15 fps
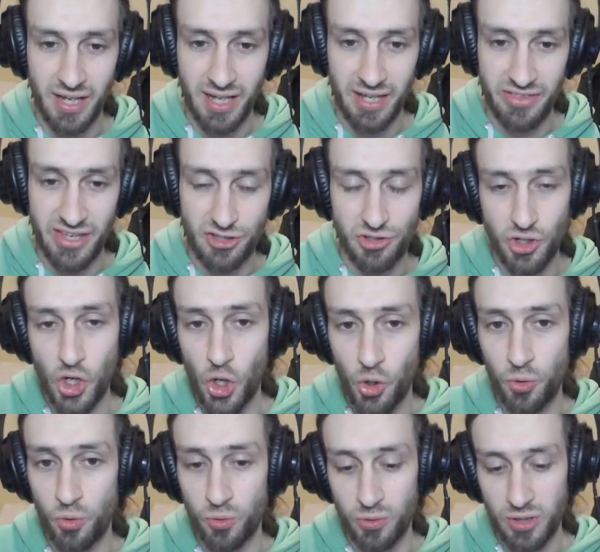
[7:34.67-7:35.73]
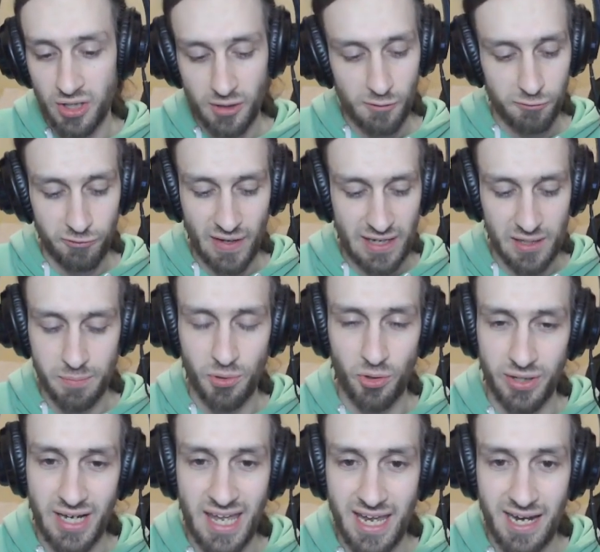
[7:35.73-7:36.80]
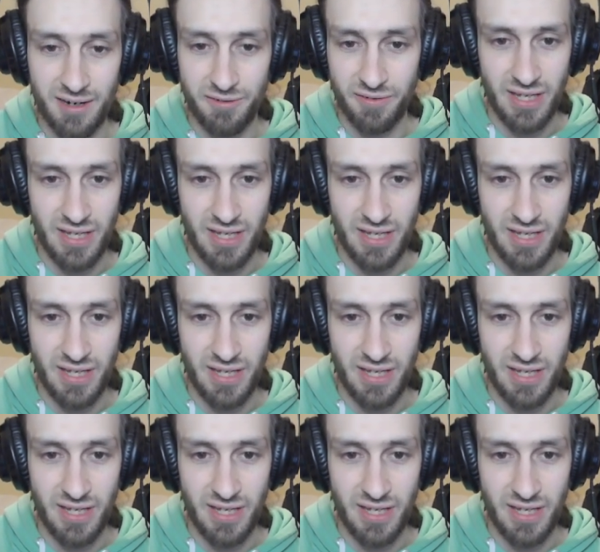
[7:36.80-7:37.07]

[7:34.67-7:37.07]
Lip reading: there's no failure point here.